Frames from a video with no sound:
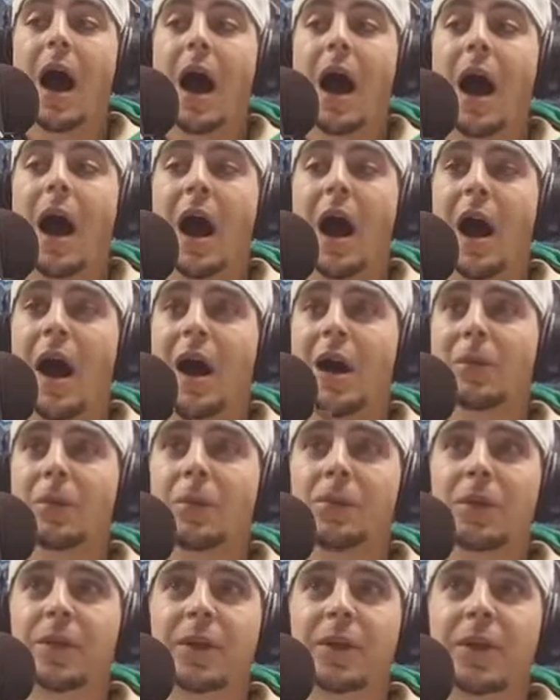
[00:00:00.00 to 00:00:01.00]
I
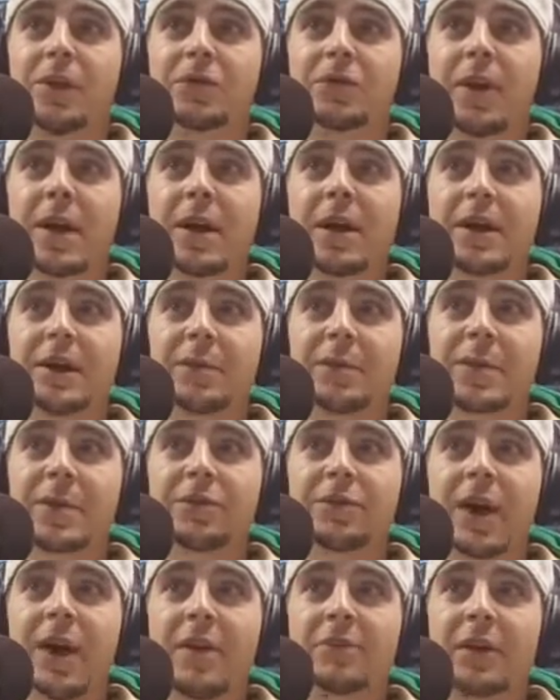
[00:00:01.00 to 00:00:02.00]
don't think he's ready to be
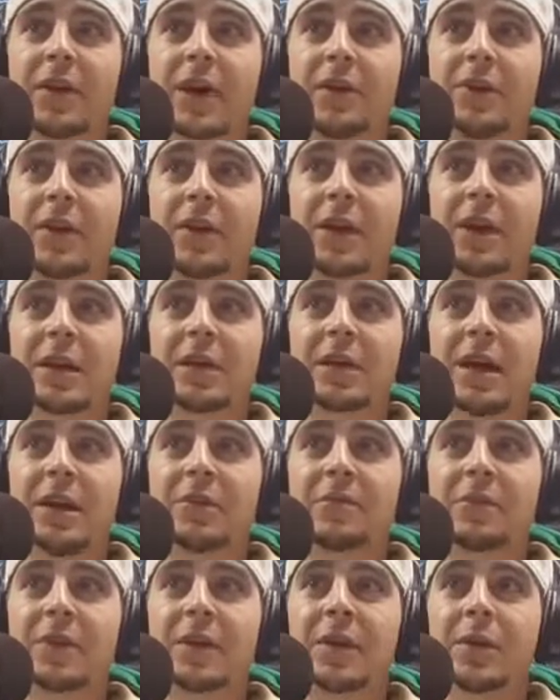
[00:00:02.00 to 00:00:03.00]
drafted. I think he
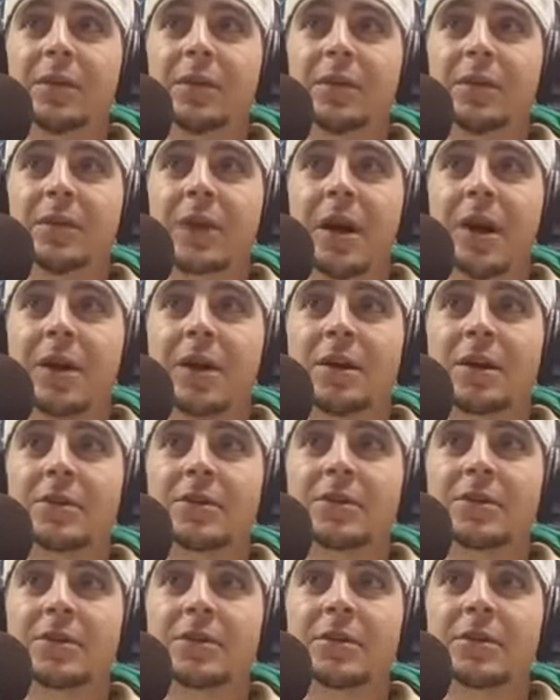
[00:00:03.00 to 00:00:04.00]
definitely
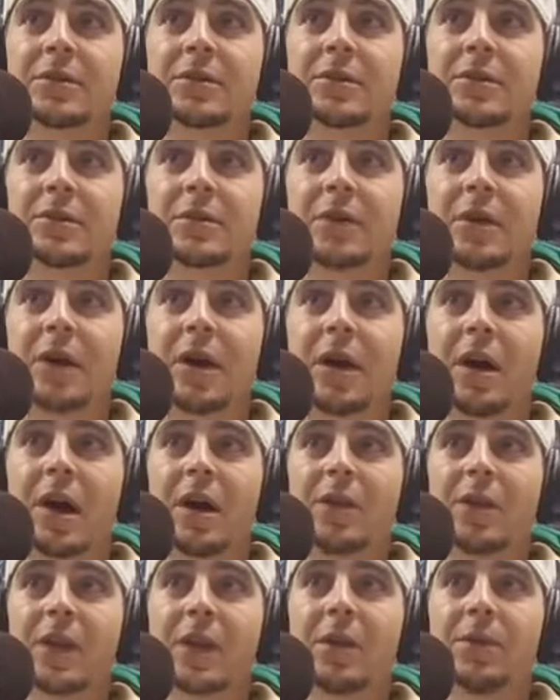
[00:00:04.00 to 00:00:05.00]
returns.
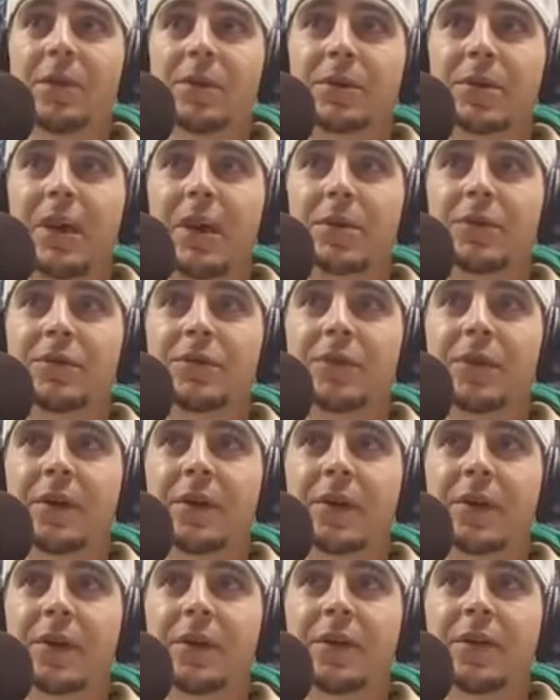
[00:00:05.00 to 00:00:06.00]
I think he returns for
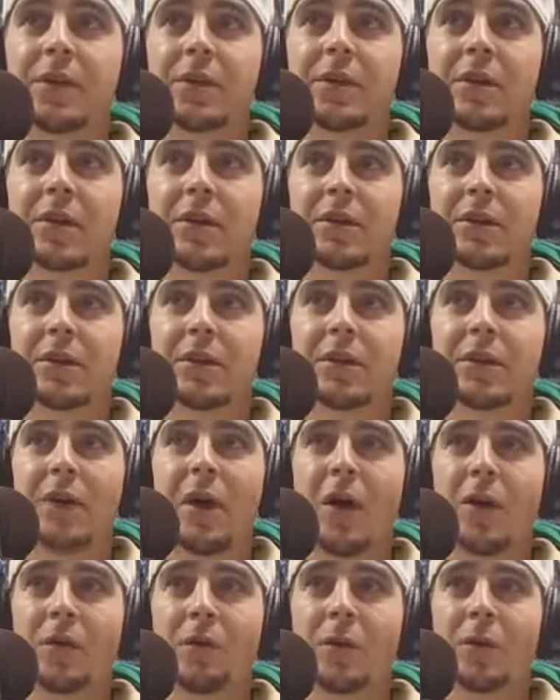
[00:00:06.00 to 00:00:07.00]
his. He's just a
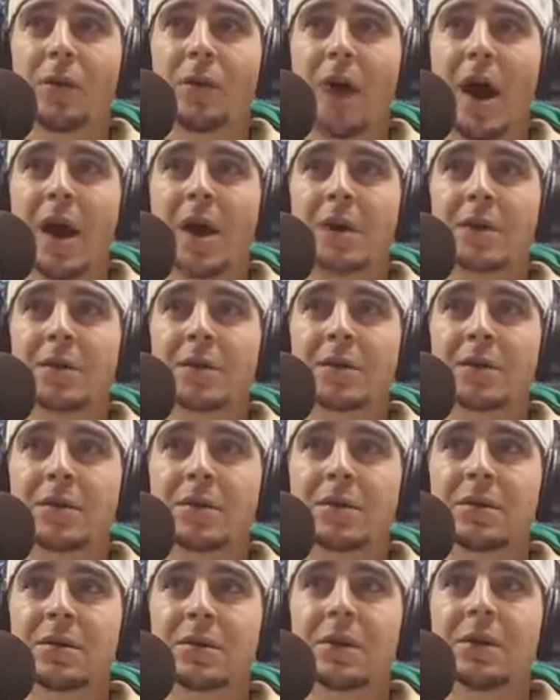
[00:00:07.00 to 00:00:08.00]
sophomore, right?
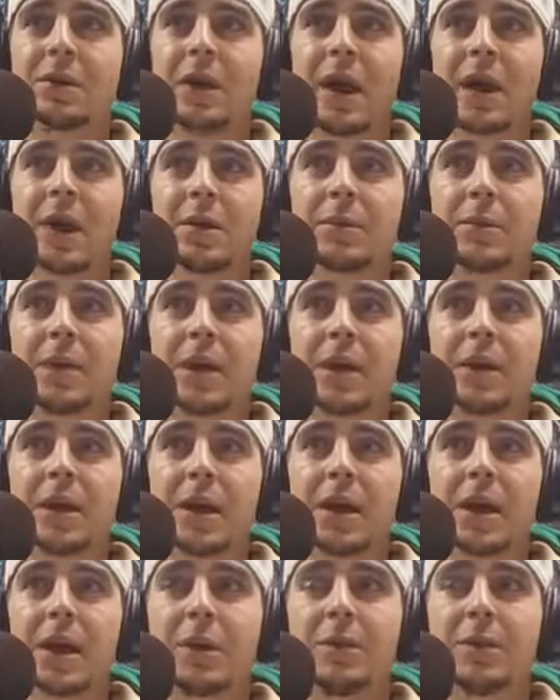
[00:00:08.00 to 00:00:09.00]
Yeah, he
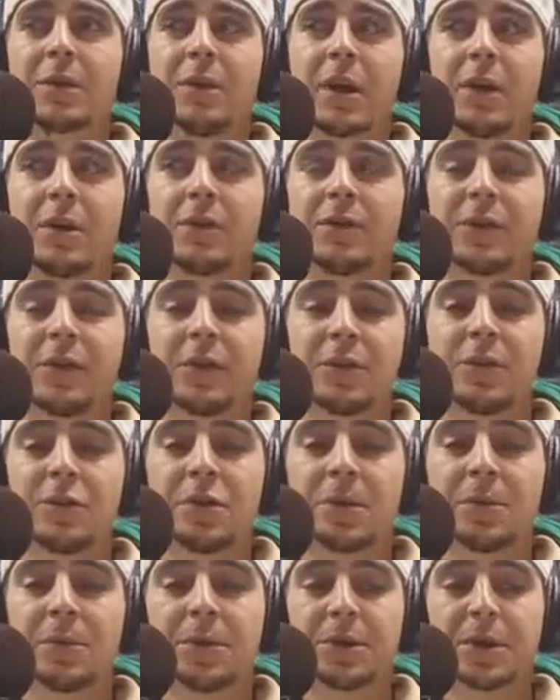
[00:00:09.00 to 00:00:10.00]
returns for his
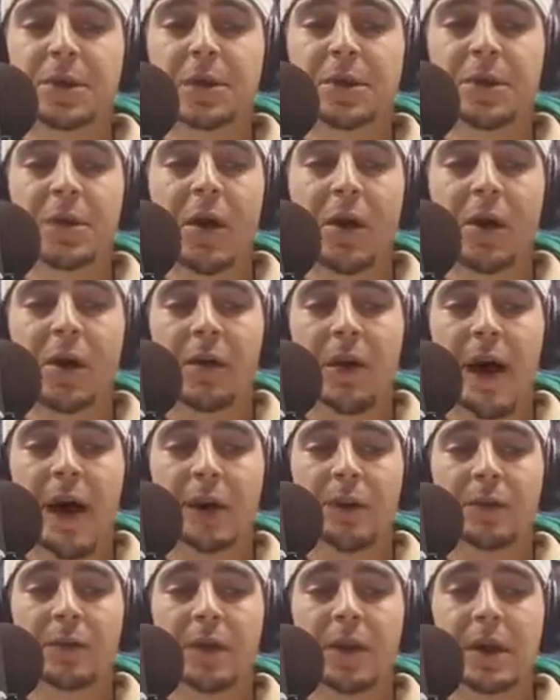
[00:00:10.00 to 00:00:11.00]
junior year, Carl. I
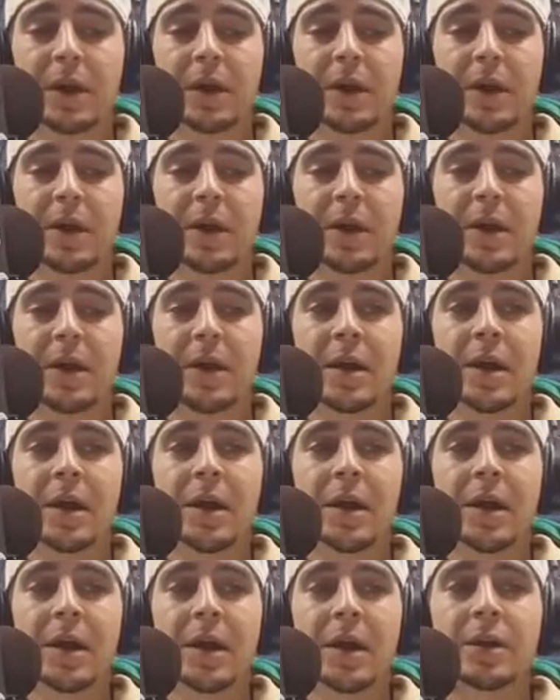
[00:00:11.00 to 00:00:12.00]
don't think he's
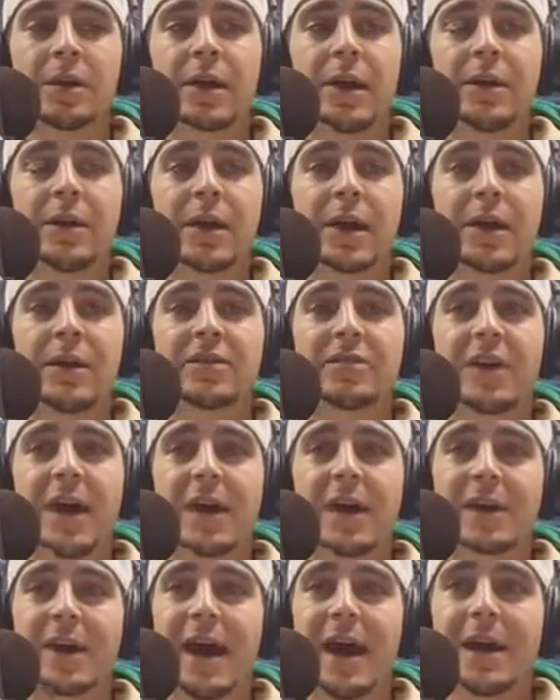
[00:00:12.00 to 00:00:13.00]

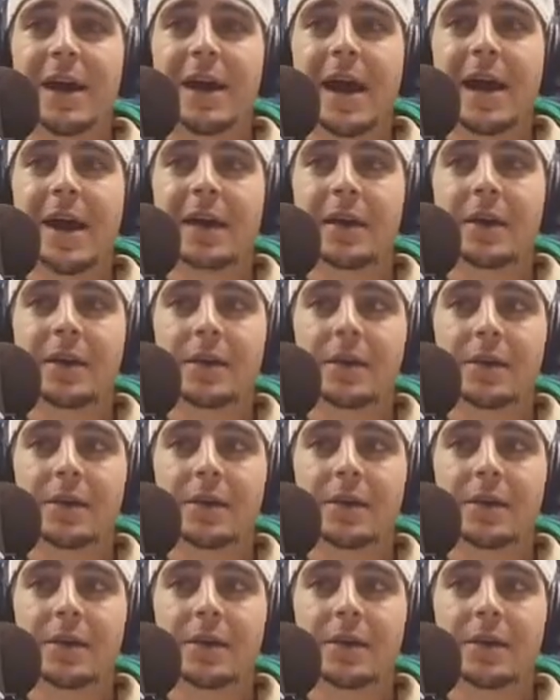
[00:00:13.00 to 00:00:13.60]
not at a